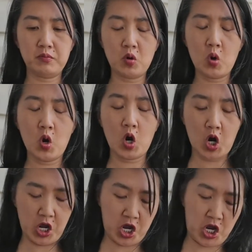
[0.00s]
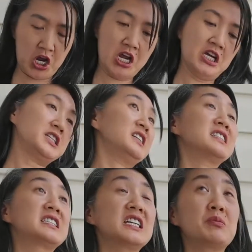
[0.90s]
Oh, it would
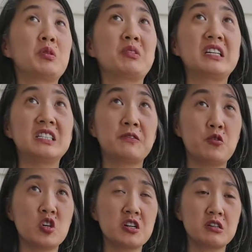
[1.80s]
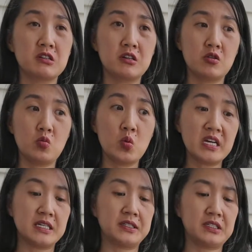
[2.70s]
stink up the place for
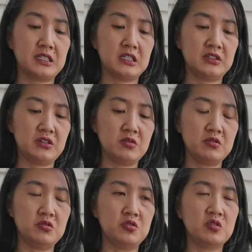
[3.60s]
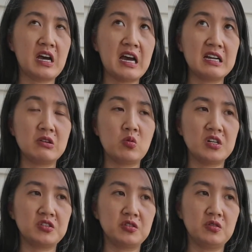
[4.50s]
weeks. So you do not
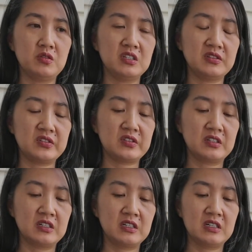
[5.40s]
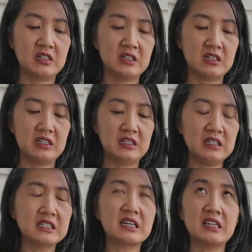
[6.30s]
want to do this
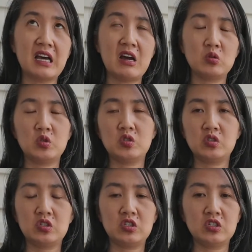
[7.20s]
inside the house.